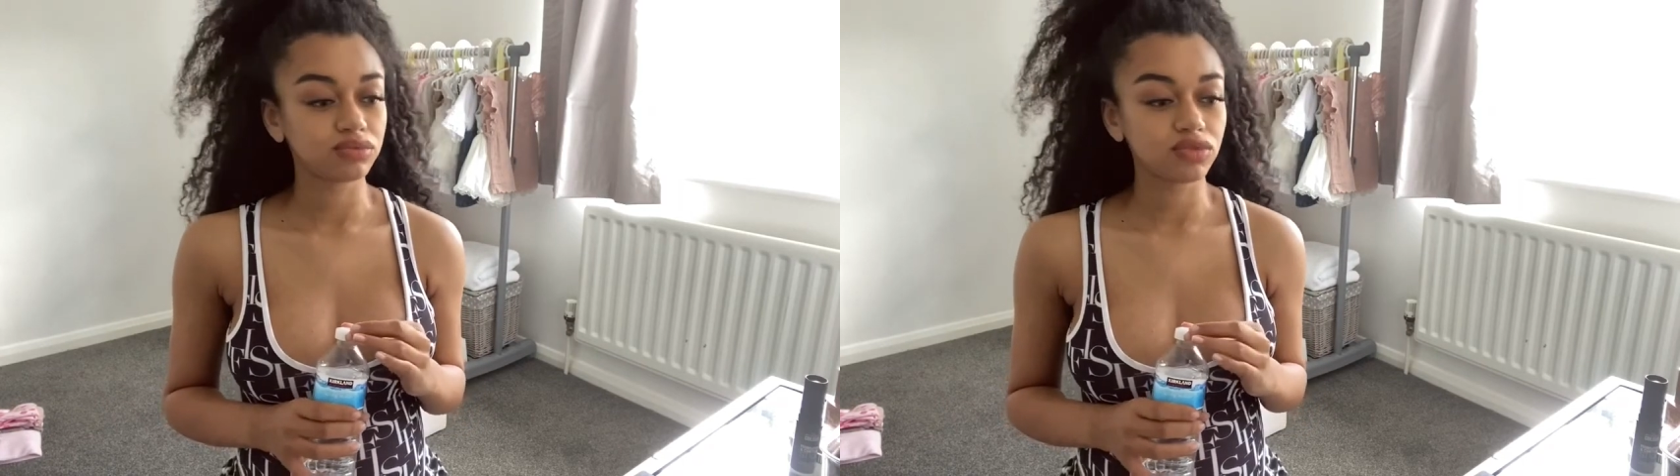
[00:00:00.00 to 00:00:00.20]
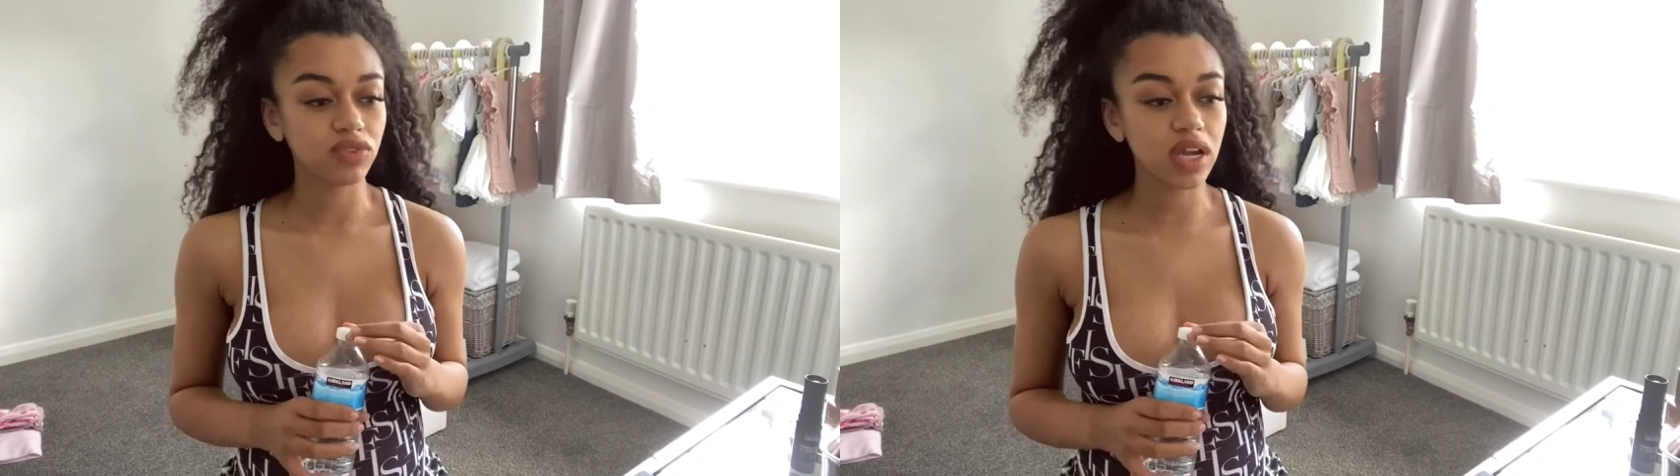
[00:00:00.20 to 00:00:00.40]

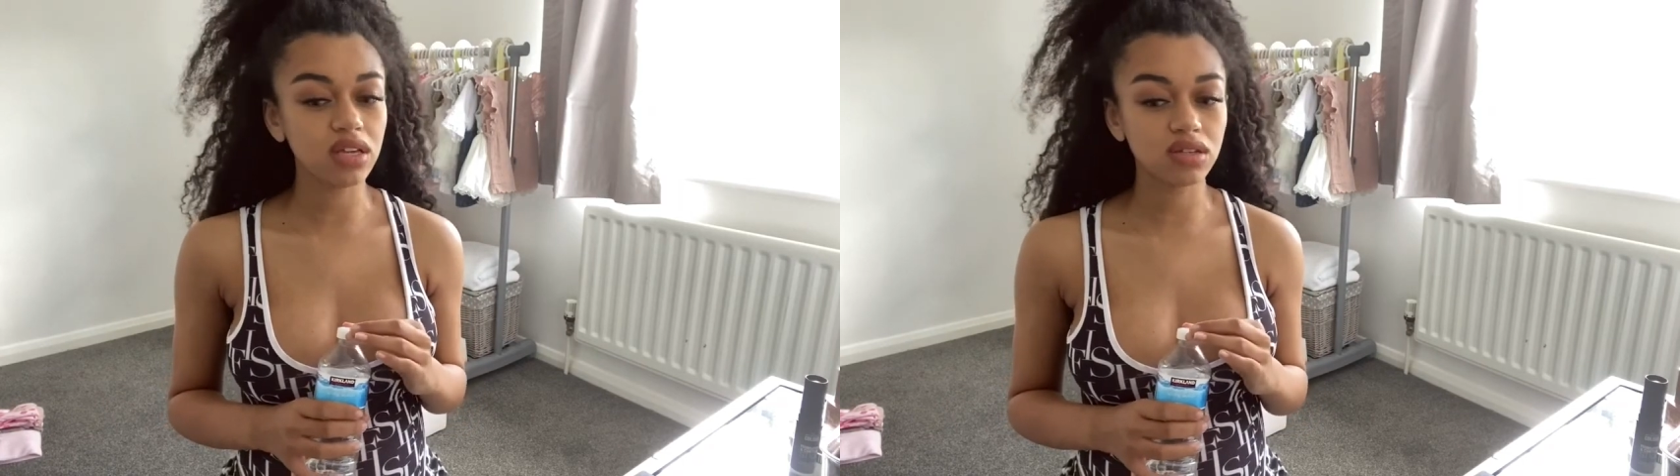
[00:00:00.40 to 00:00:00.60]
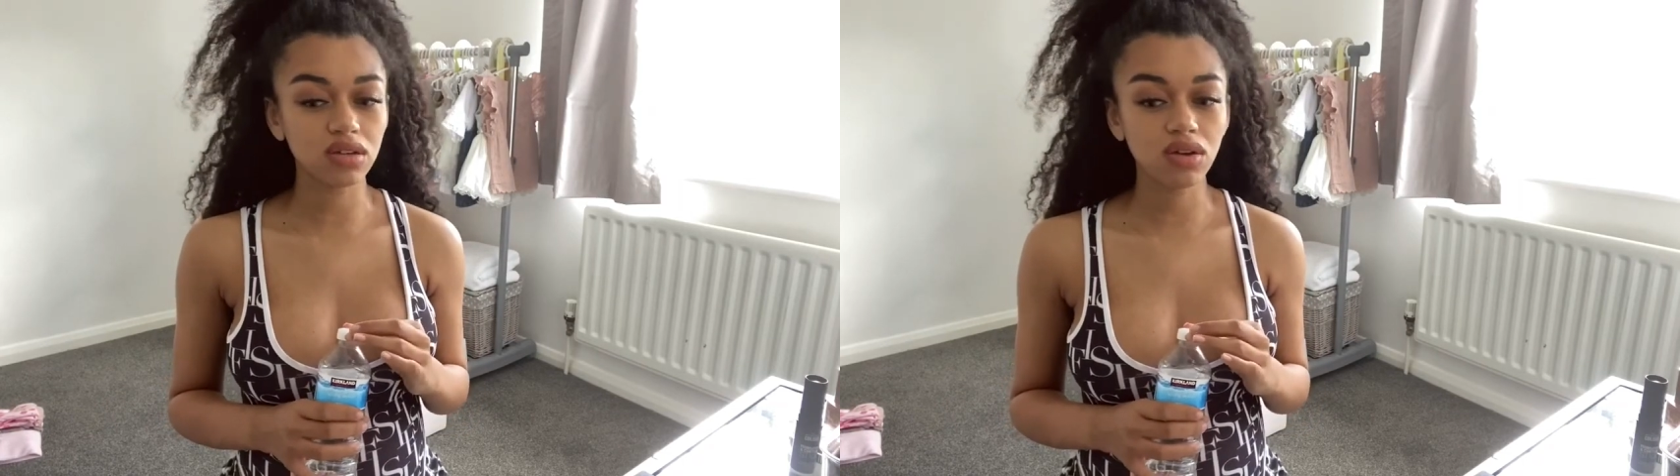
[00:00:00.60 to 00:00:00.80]

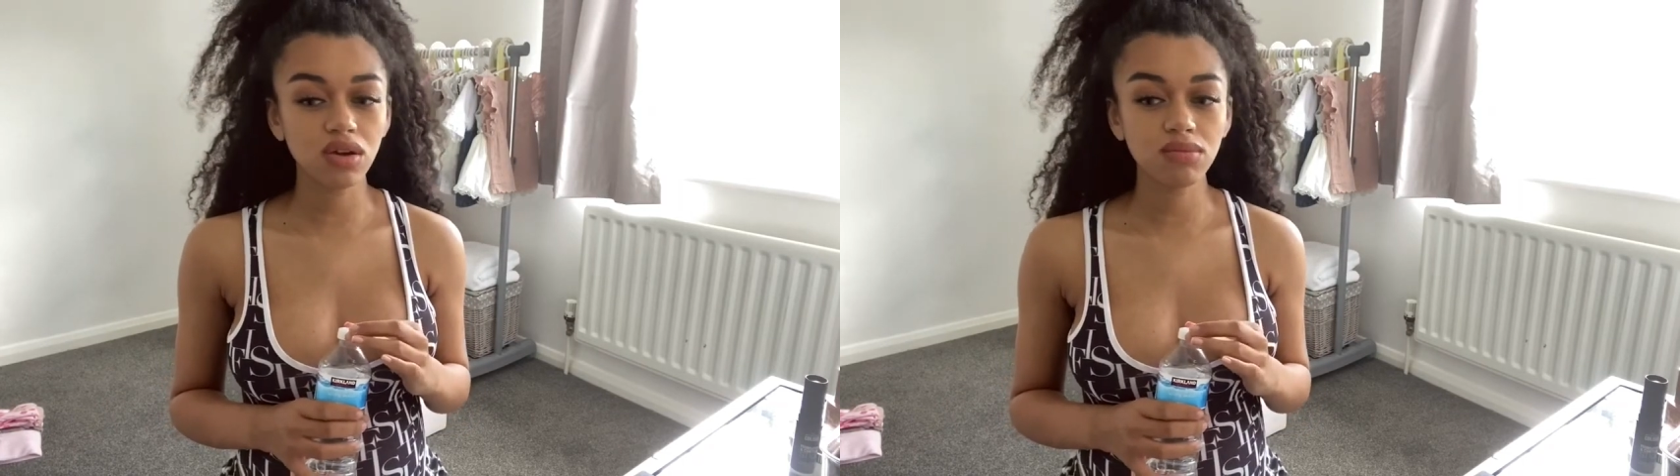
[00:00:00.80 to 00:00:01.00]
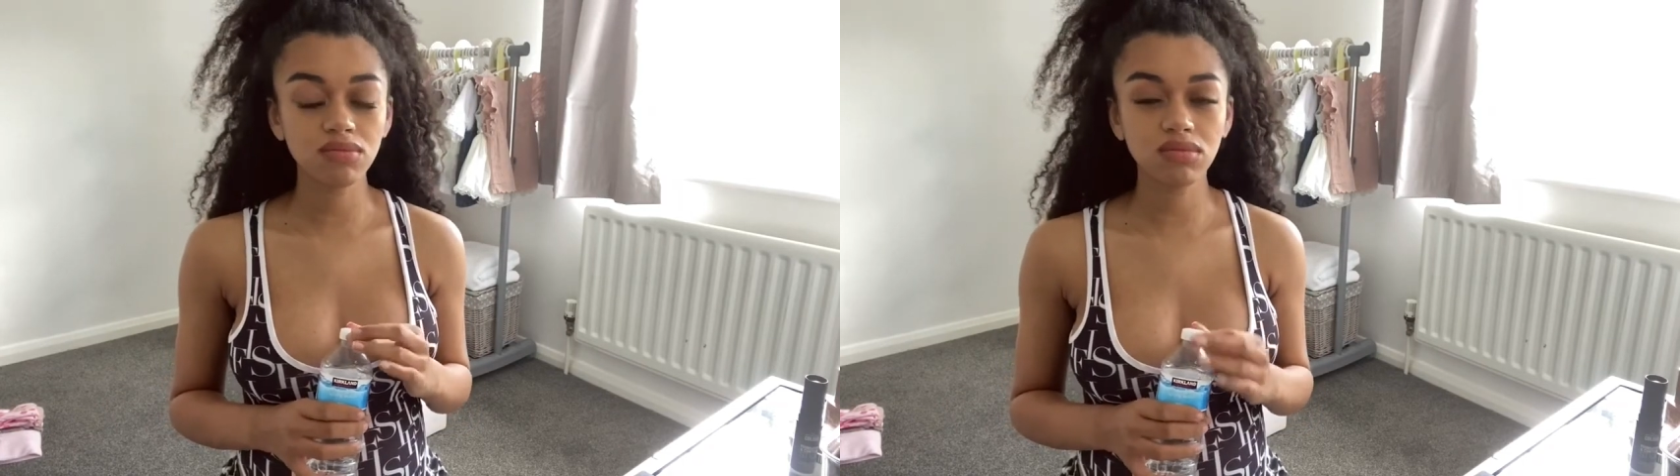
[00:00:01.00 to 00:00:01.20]
raising
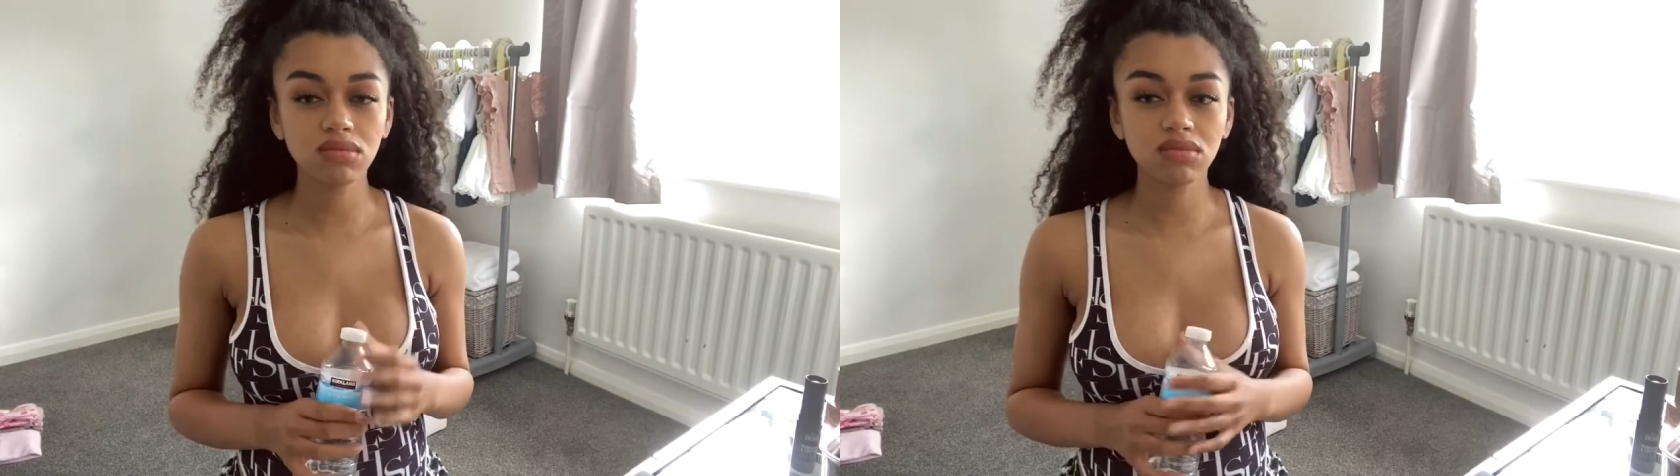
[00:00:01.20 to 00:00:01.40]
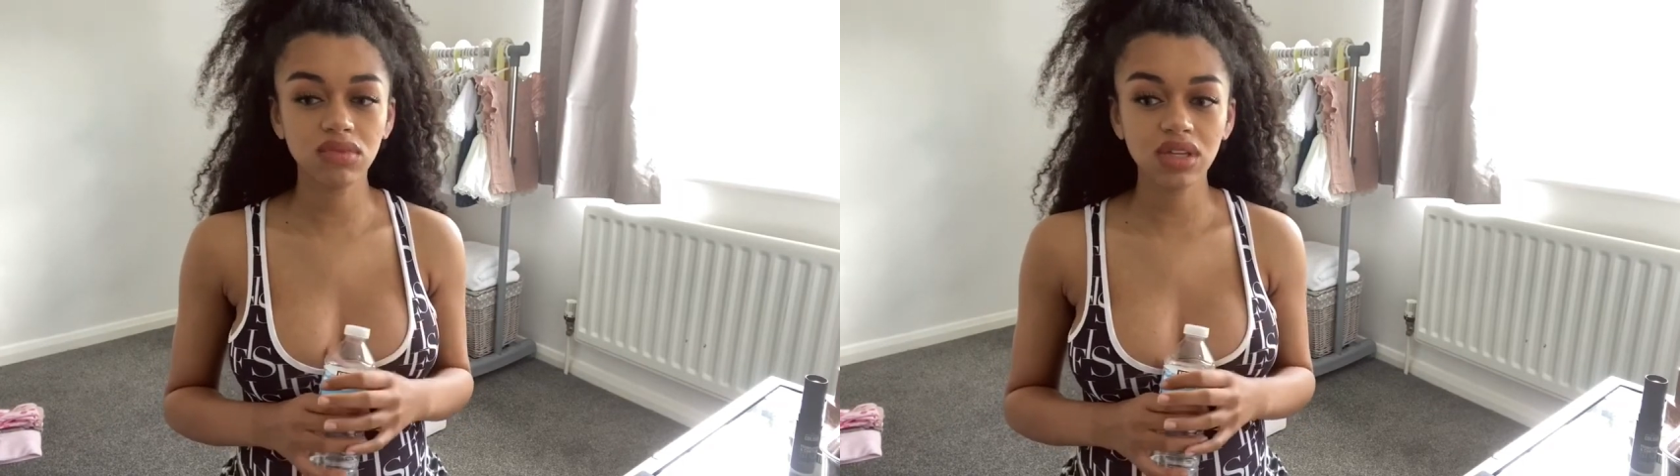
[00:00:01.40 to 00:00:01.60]
them,
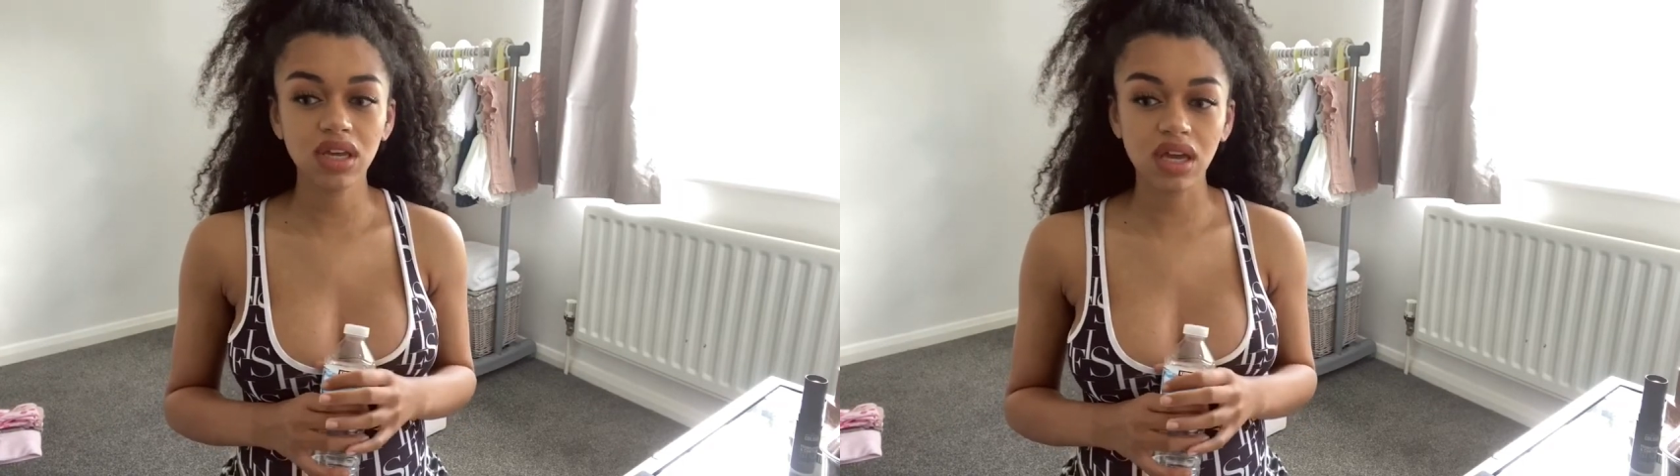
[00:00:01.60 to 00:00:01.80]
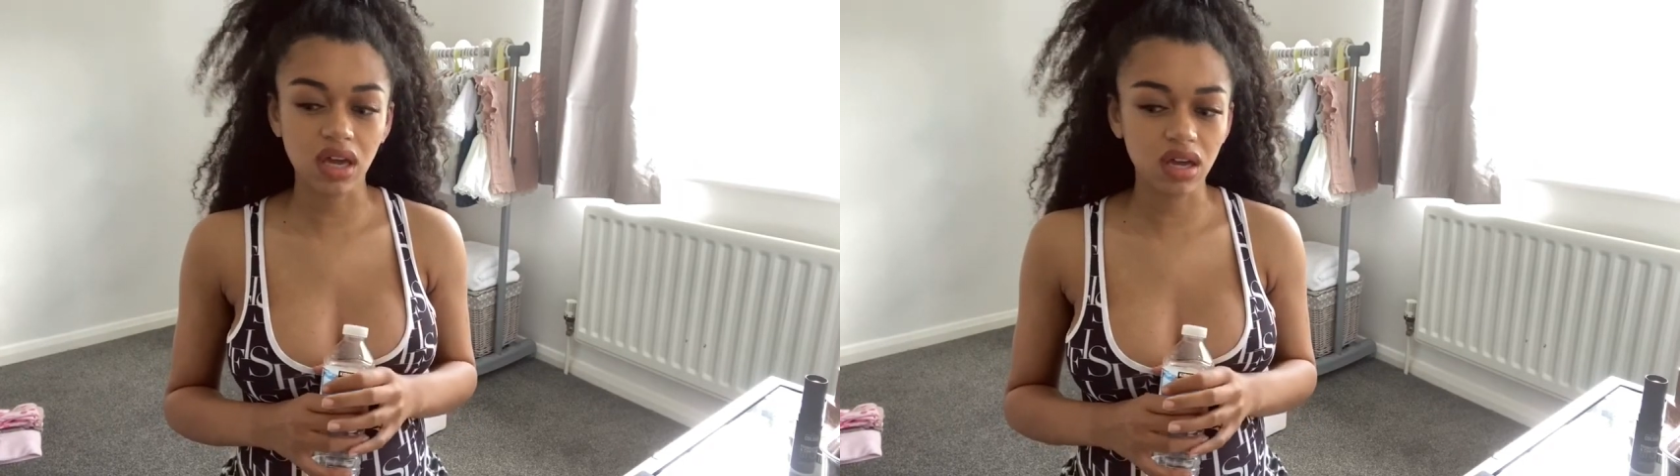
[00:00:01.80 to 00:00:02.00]
yeah,